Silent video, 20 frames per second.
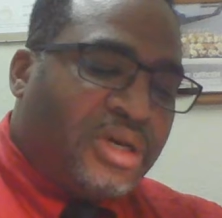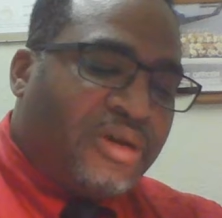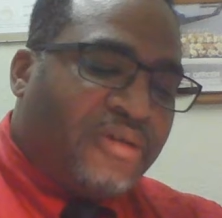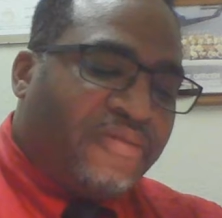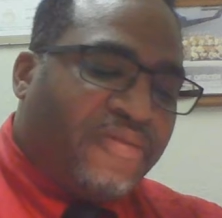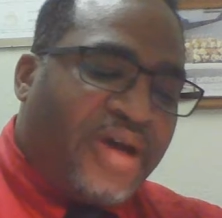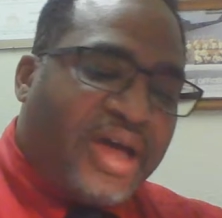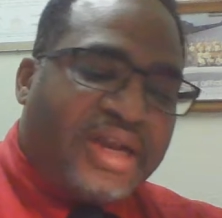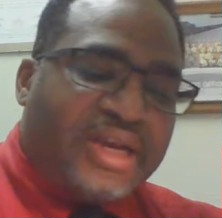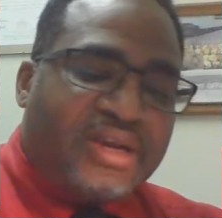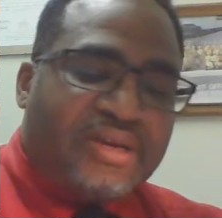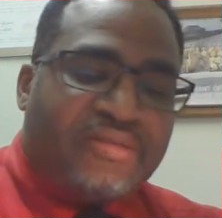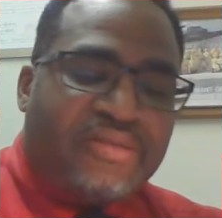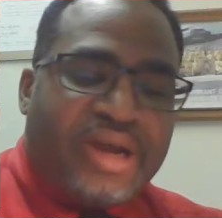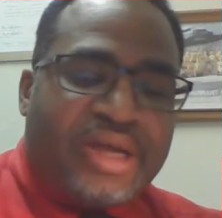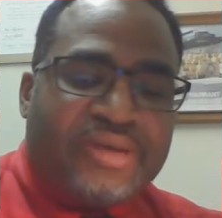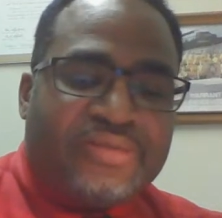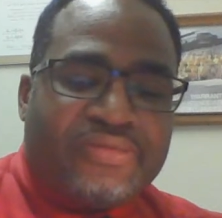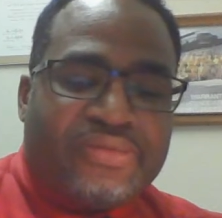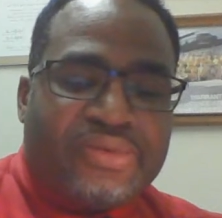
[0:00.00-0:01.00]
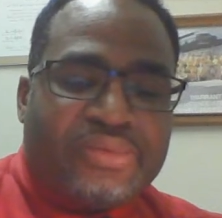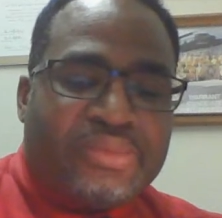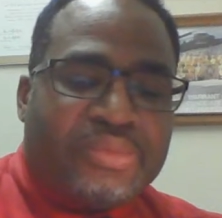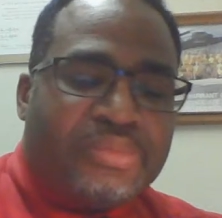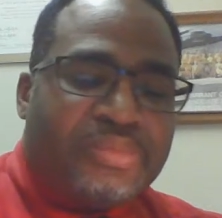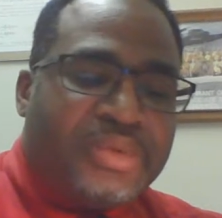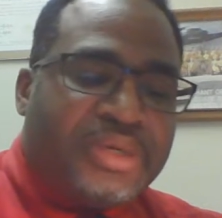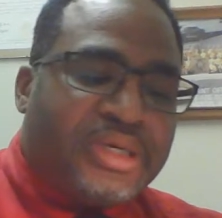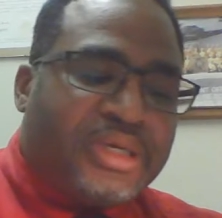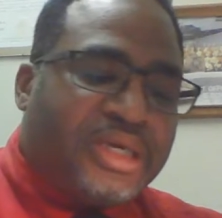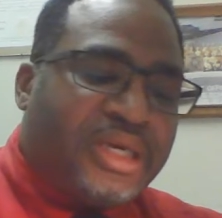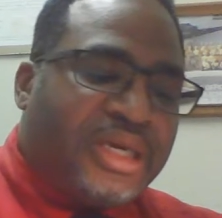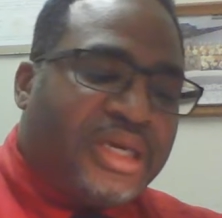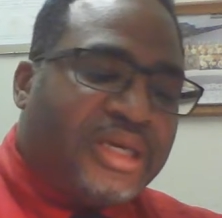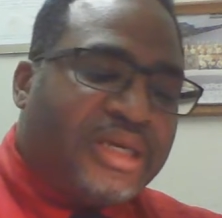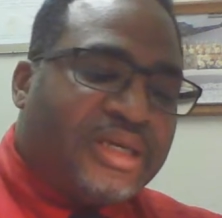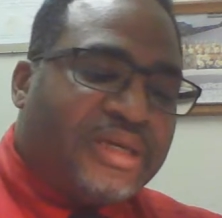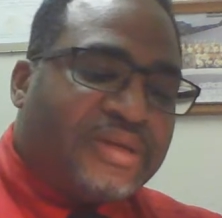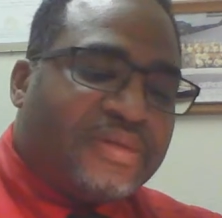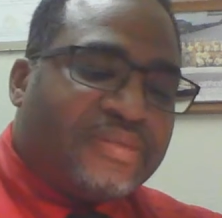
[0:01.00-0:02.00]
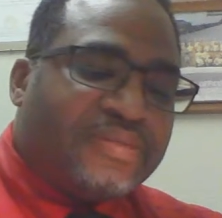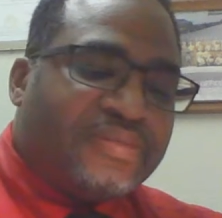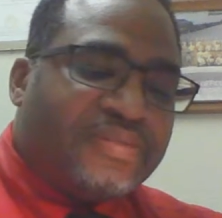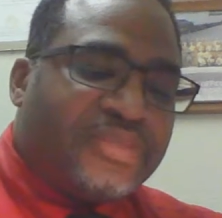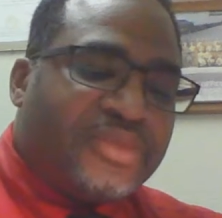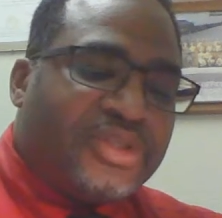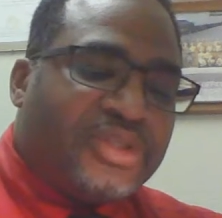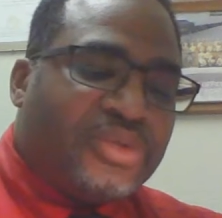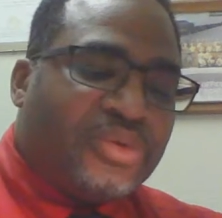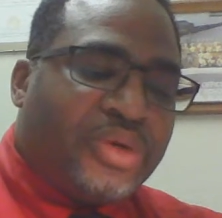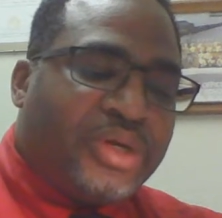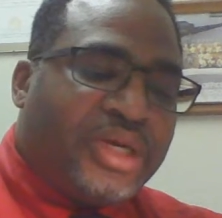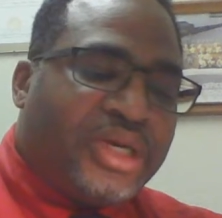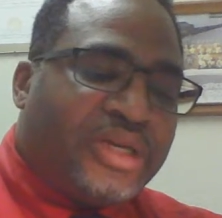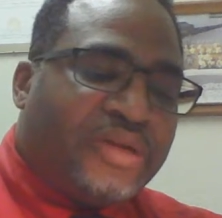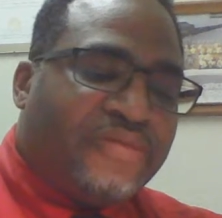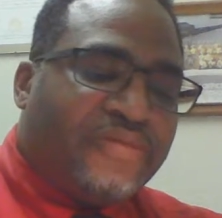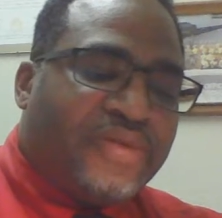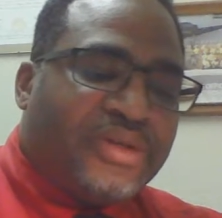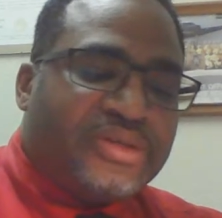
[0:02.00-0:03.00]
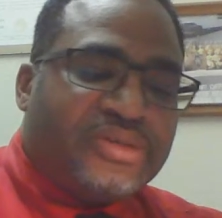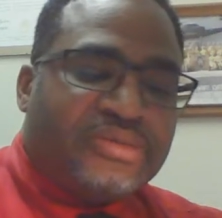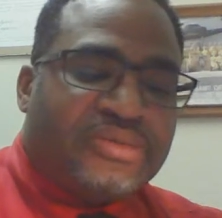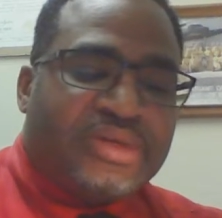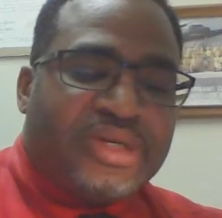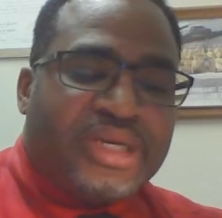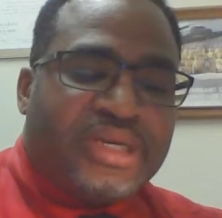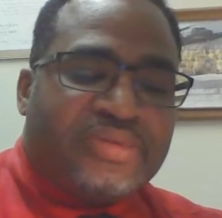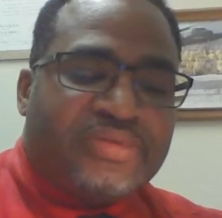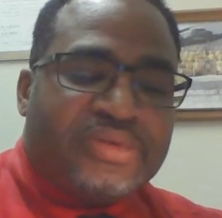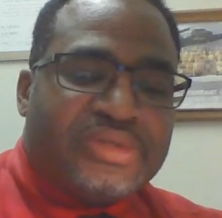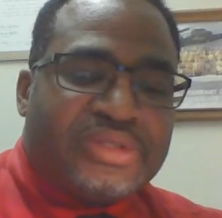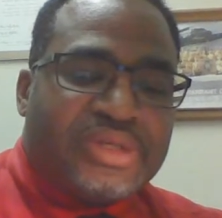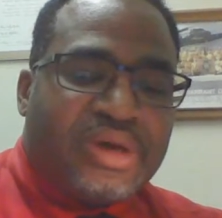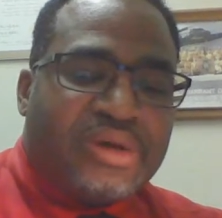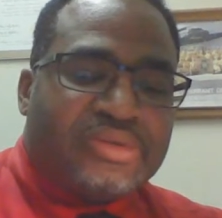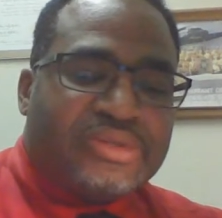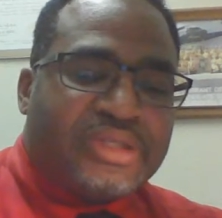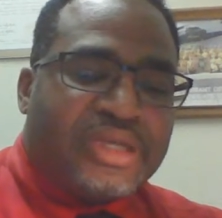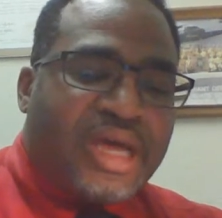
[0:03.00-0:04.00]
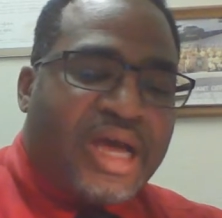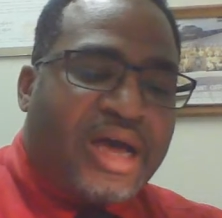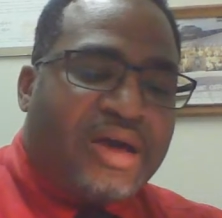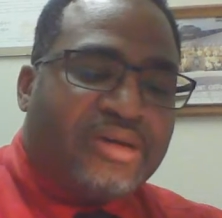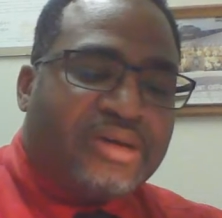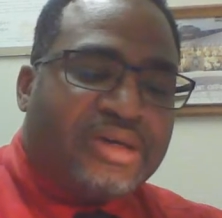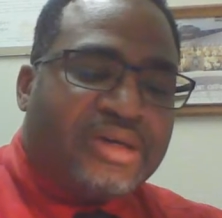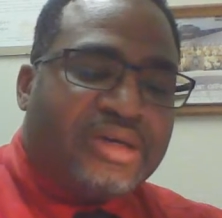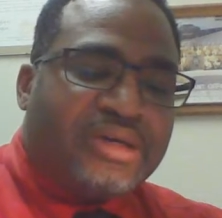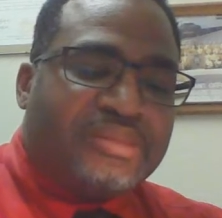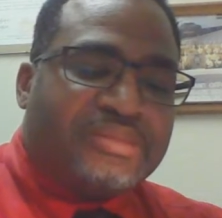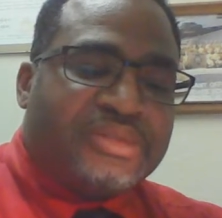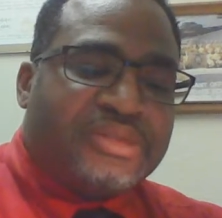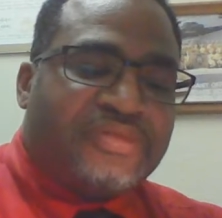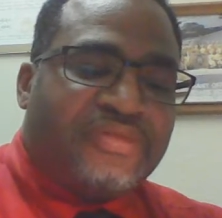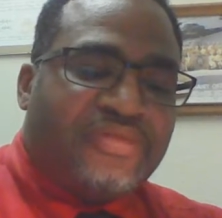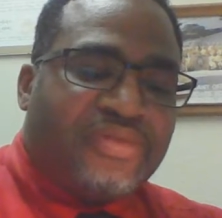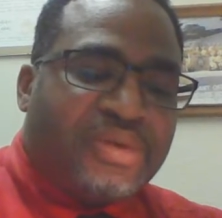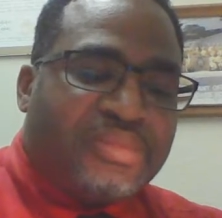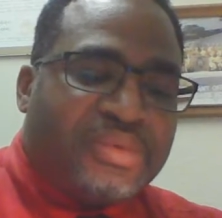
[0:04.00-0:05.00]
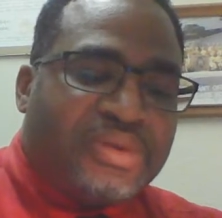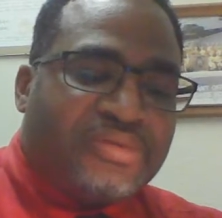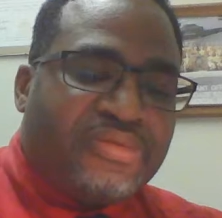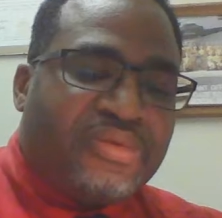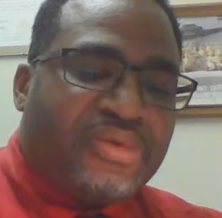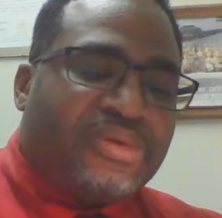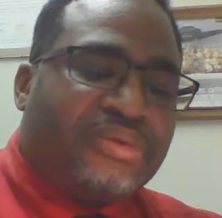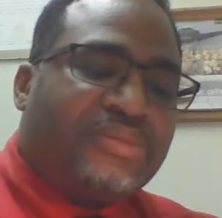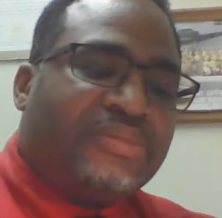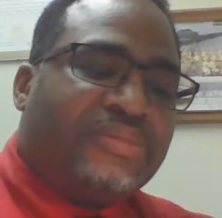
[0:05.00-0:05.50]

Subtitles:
Finding the right group will be key to an individual getting results and outcomes from the group,